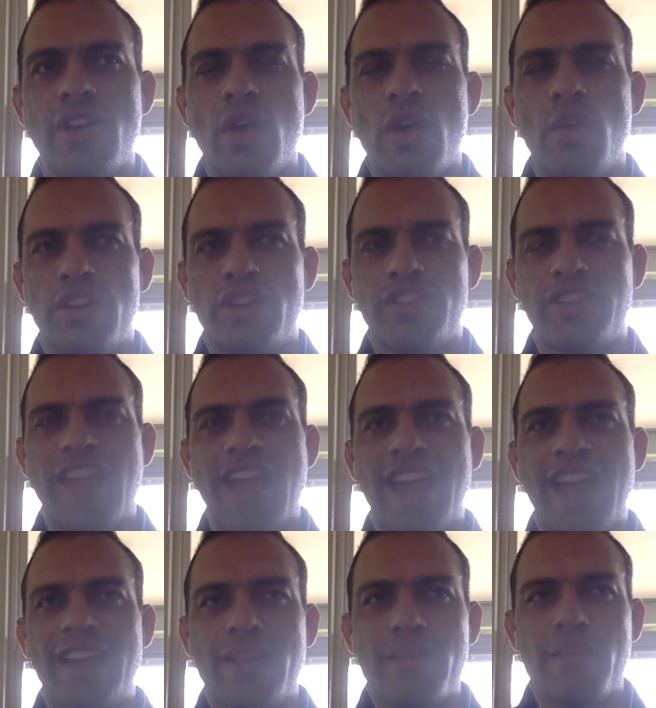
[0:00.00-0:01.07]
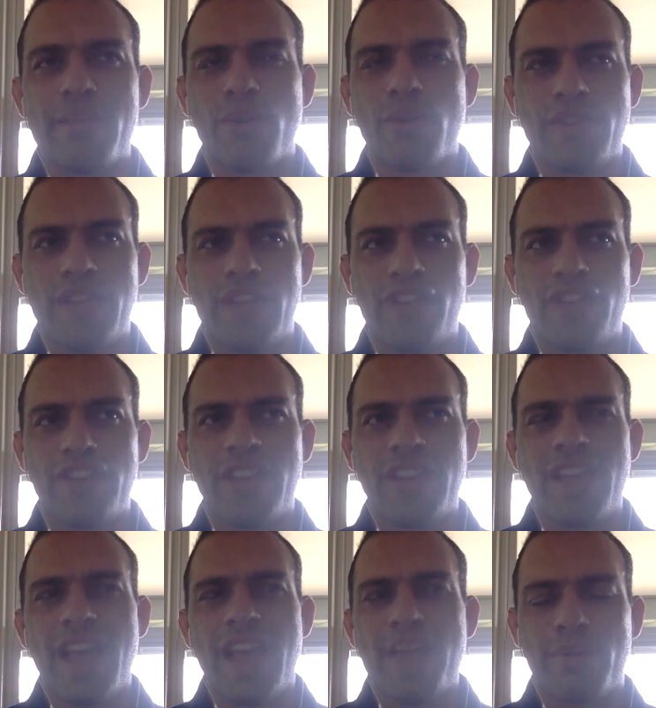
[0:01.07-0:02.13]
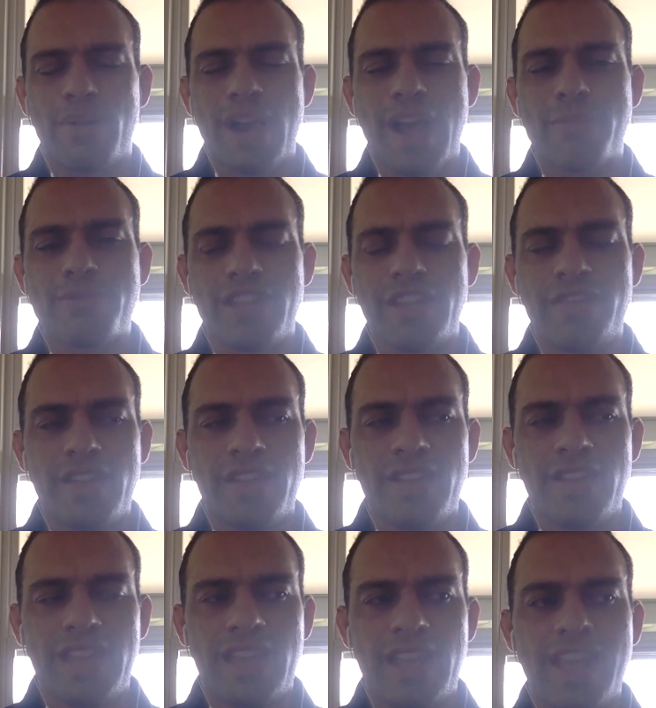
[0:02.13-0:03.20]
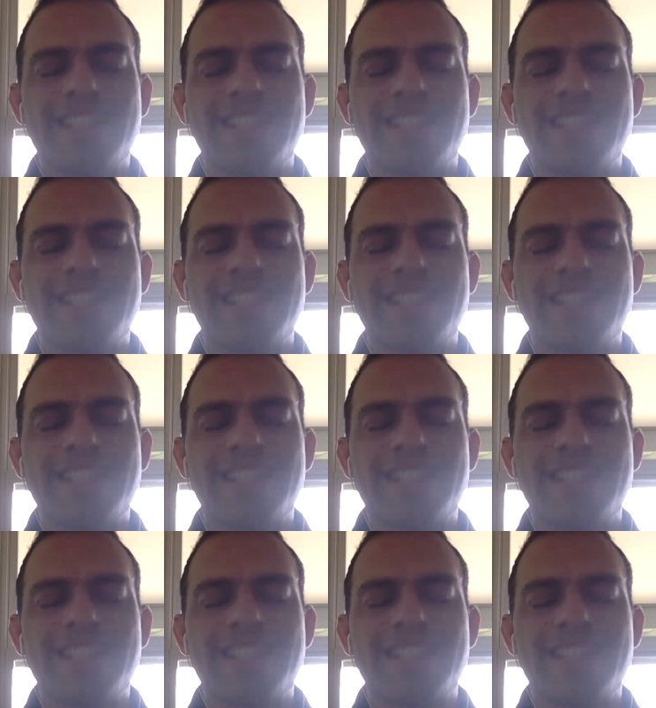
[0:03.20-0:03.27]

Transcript: We're just lacking the motivation and perhaps even the